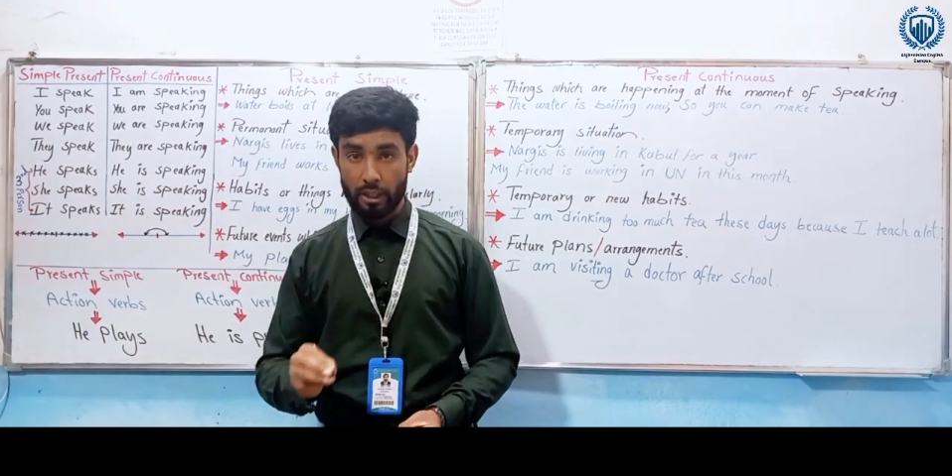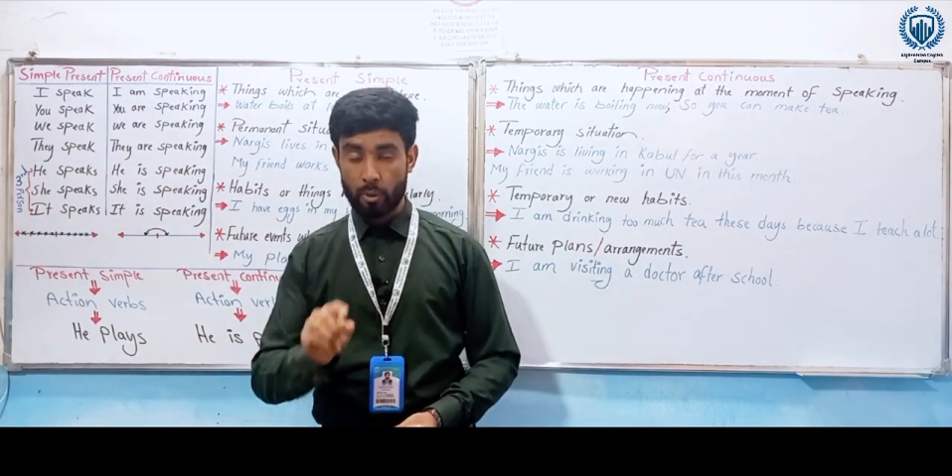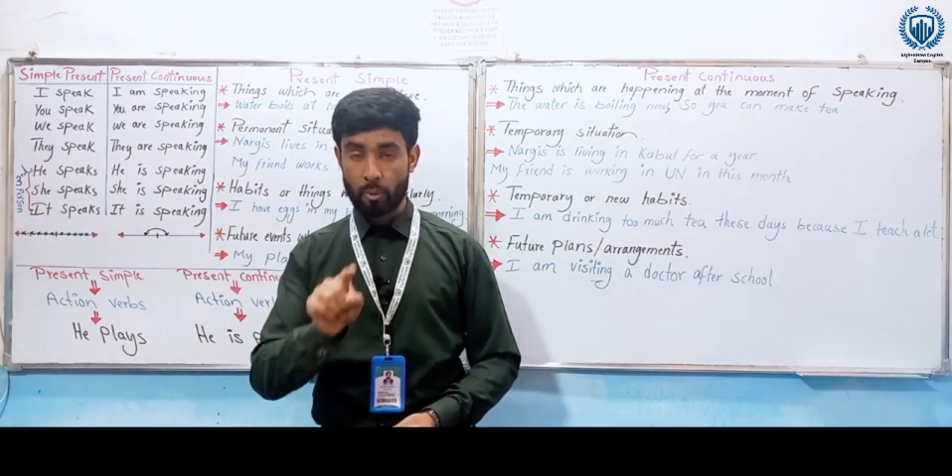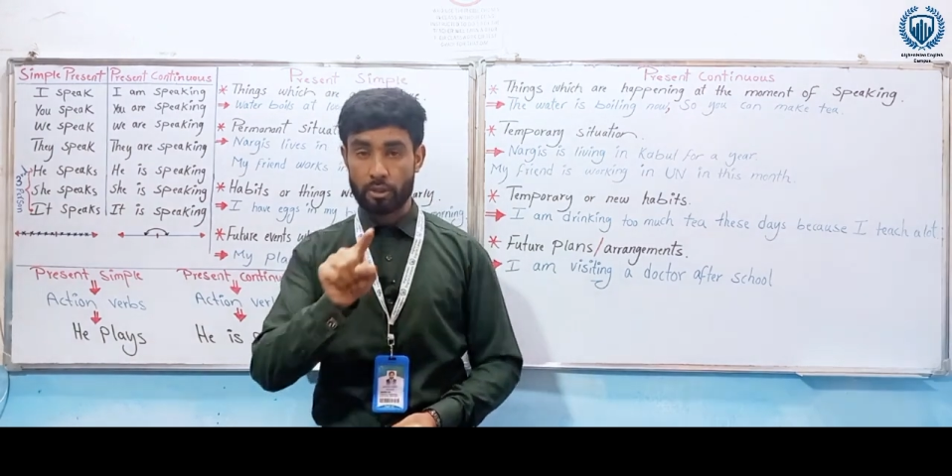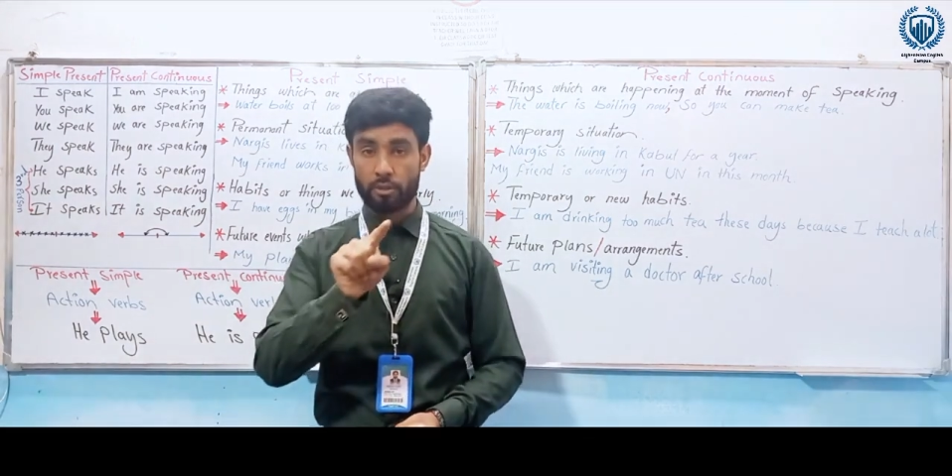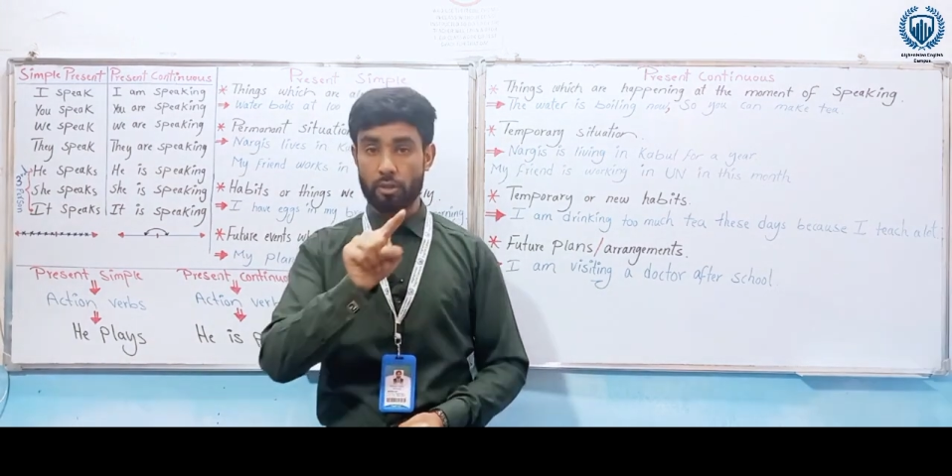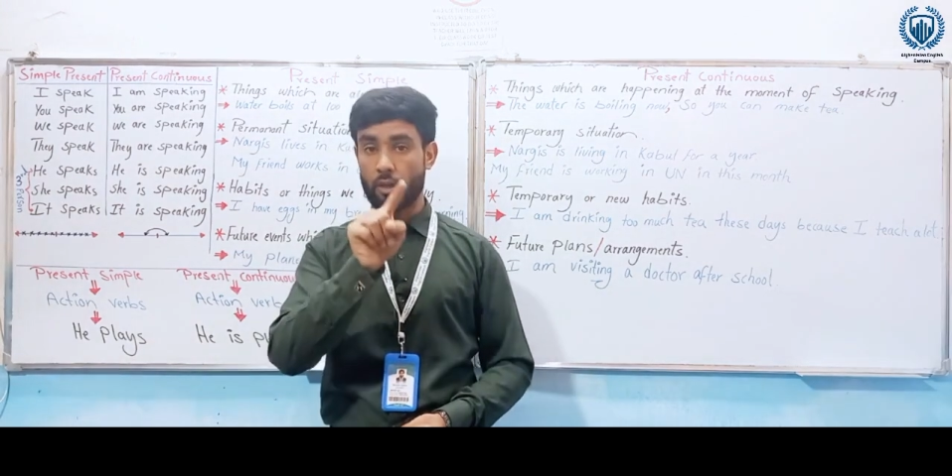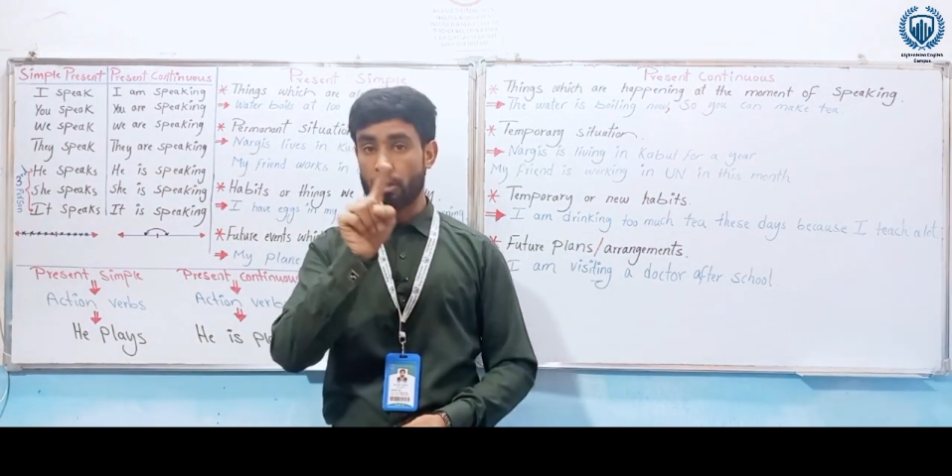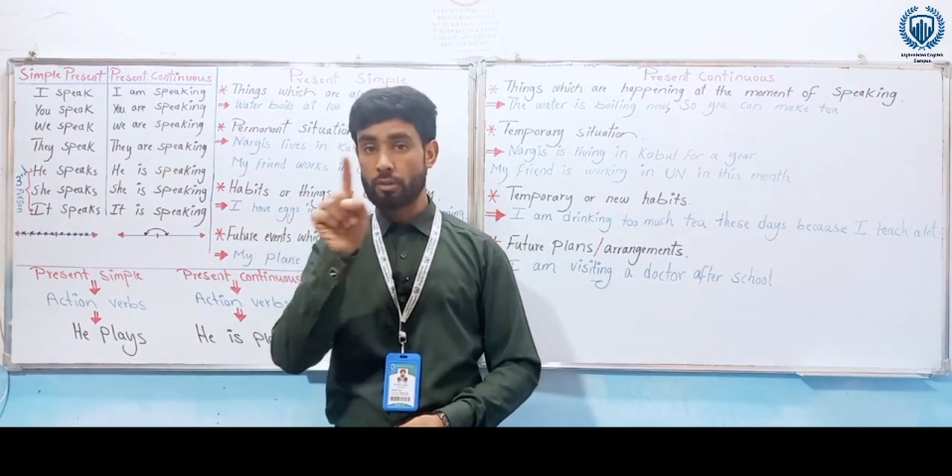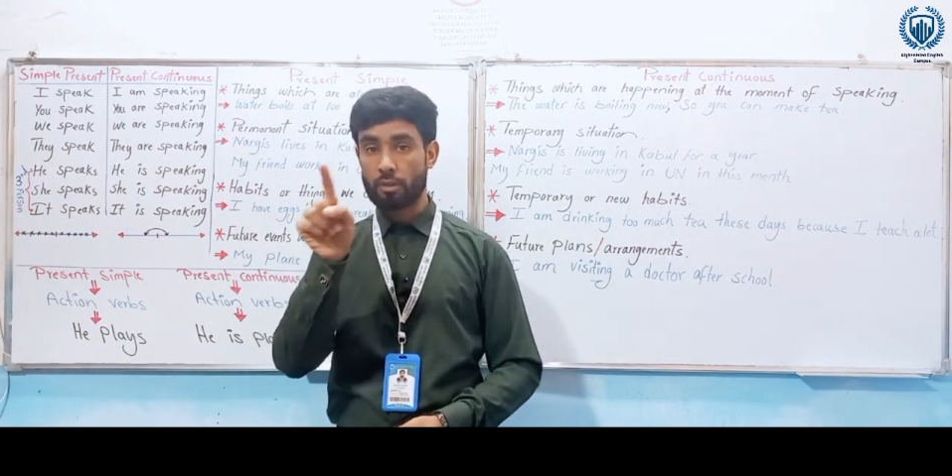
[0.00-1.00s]
which is
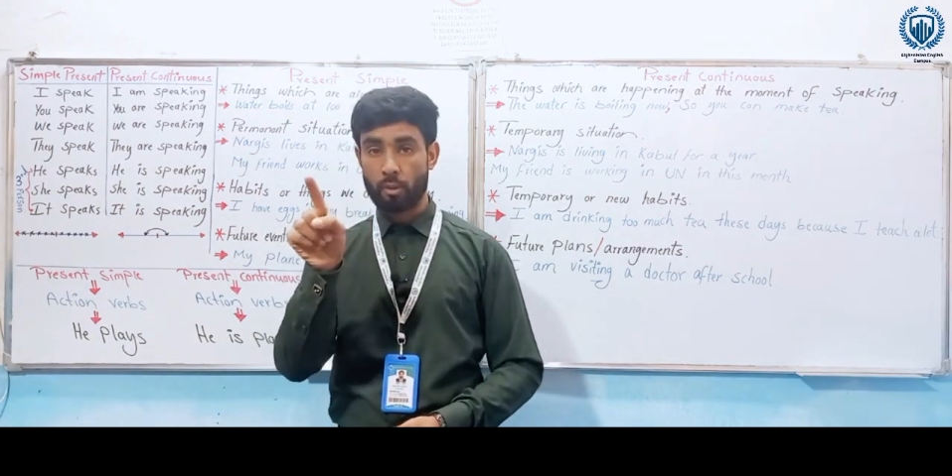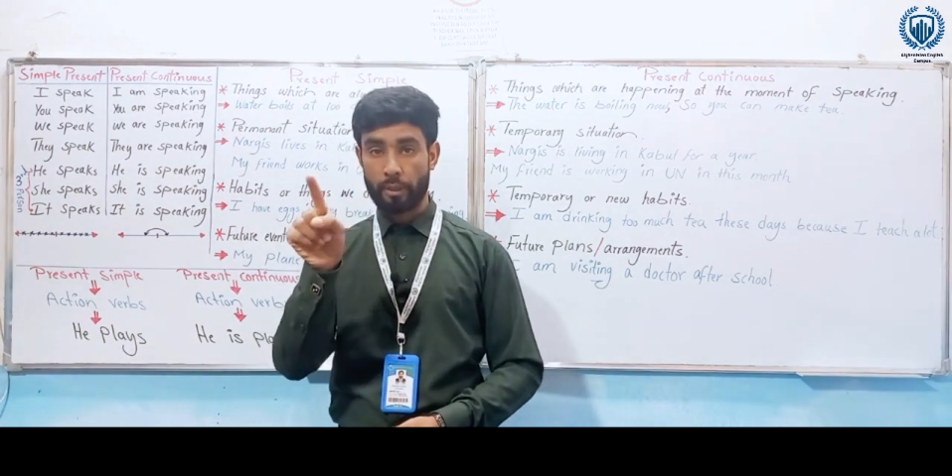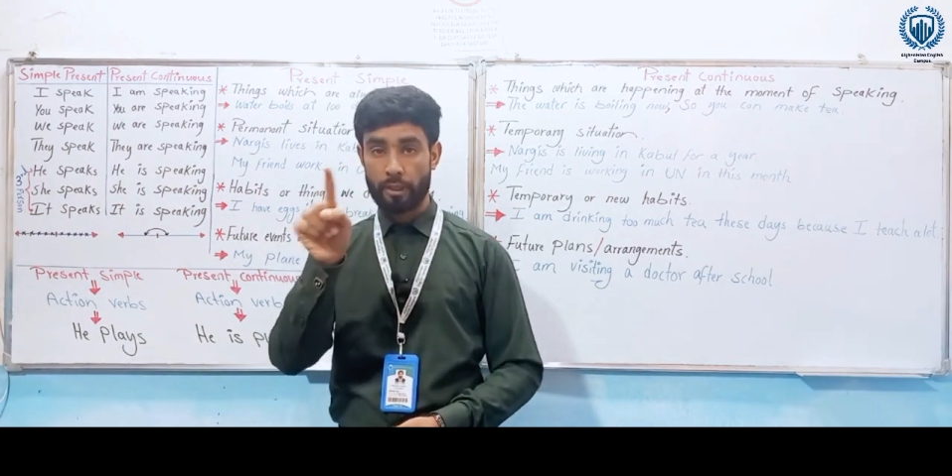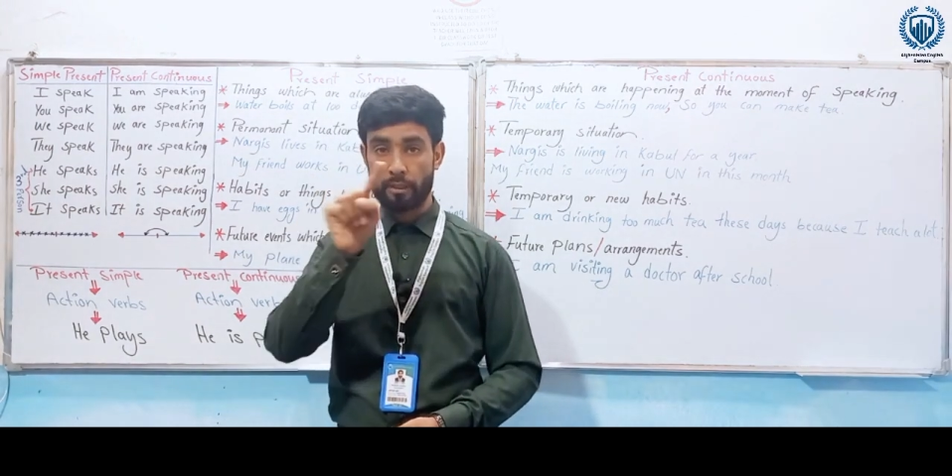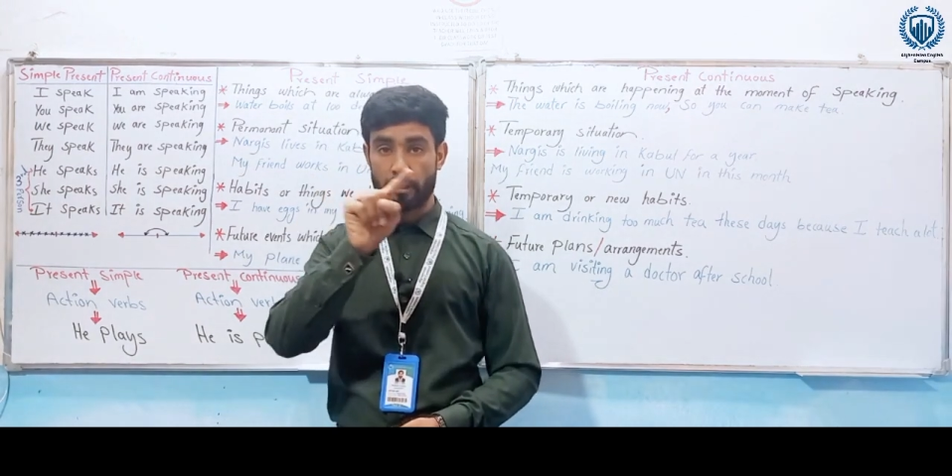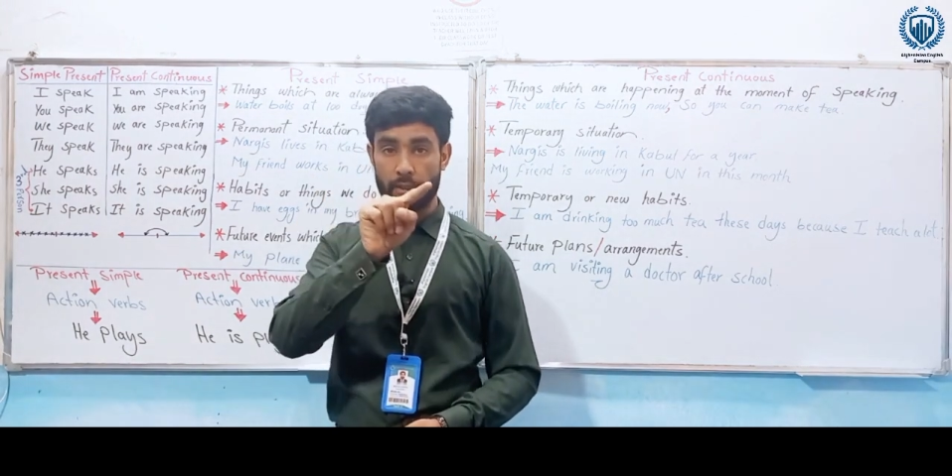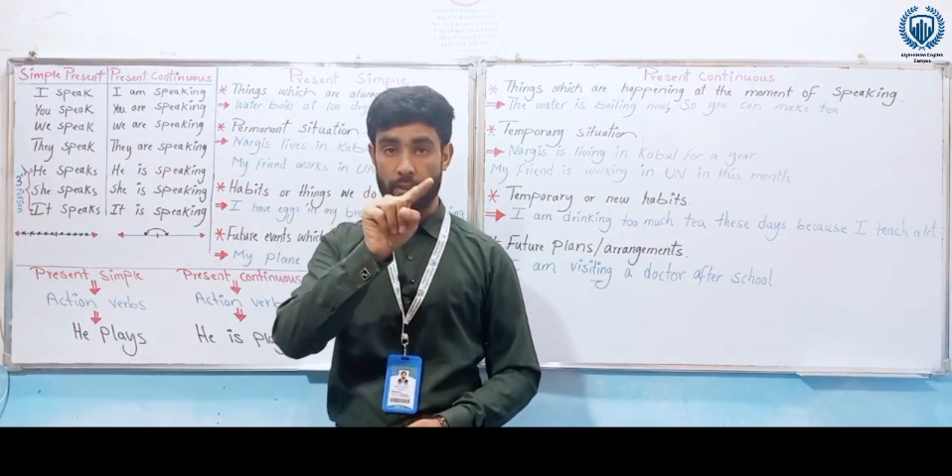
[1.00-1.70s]
ongoing